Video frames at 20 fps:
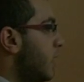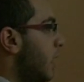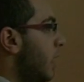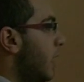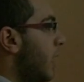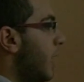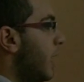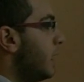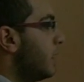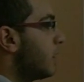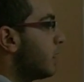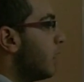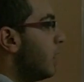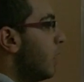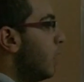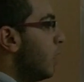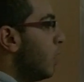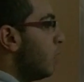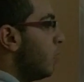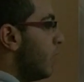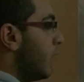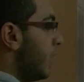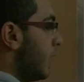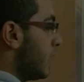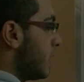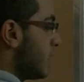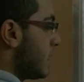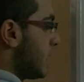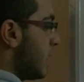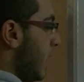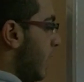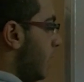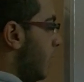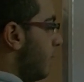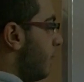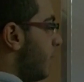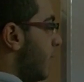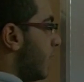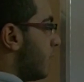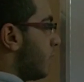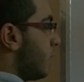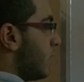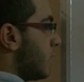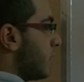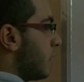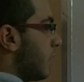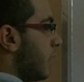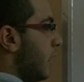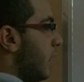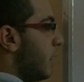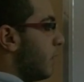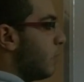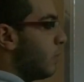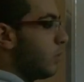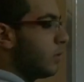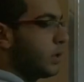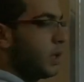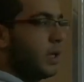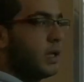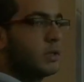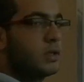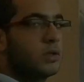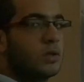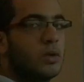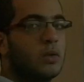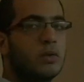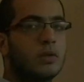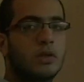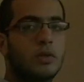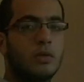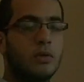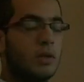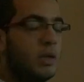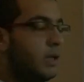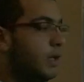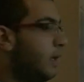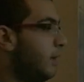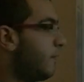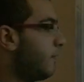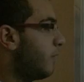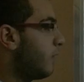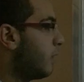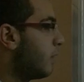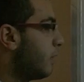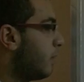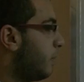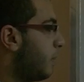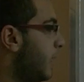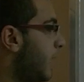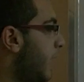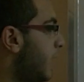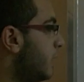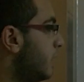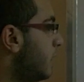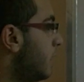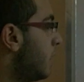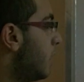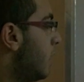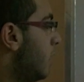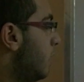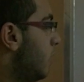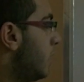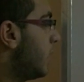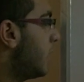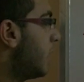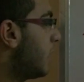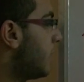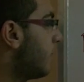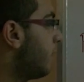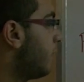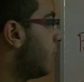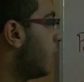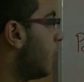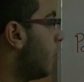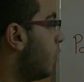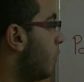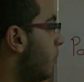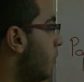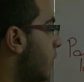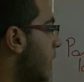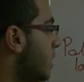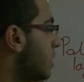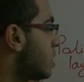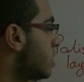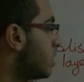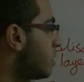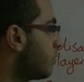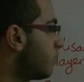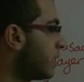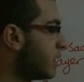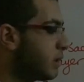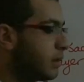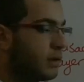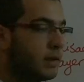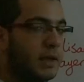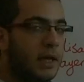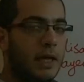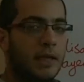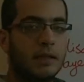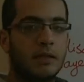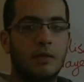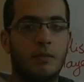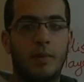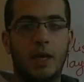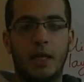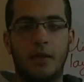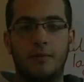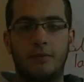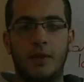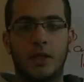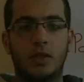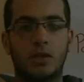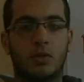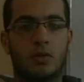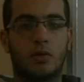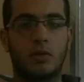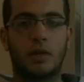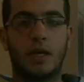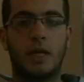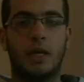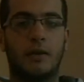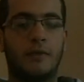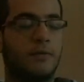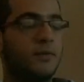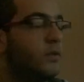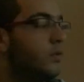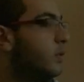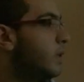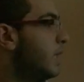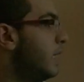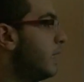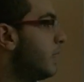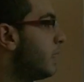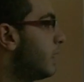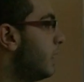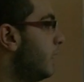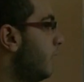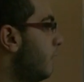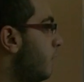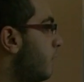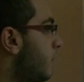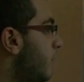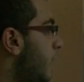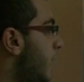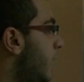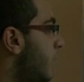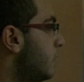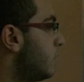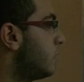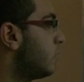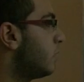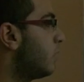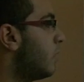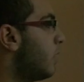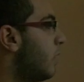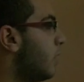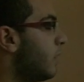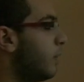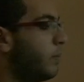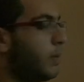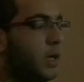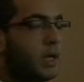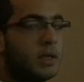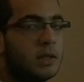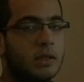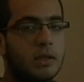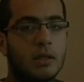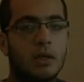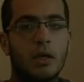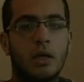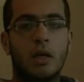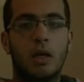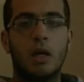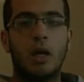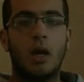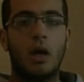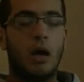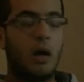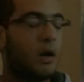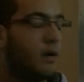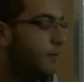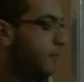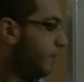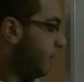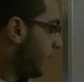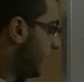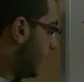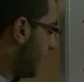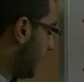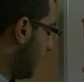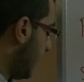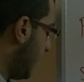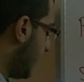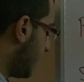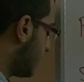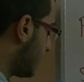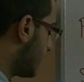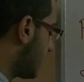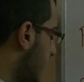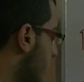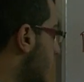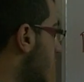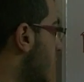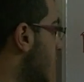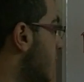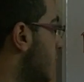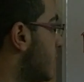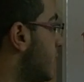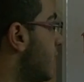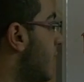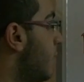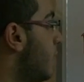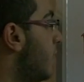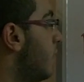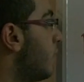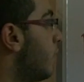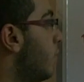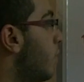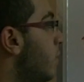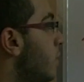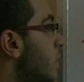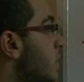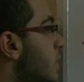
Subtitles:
sunlight. We got the xylem that translocates the water and salts to the leaf of the plant. We got the phloem which translocates the manufactured organic food in the leaf of the plant to all the parts of it, such as the stem and the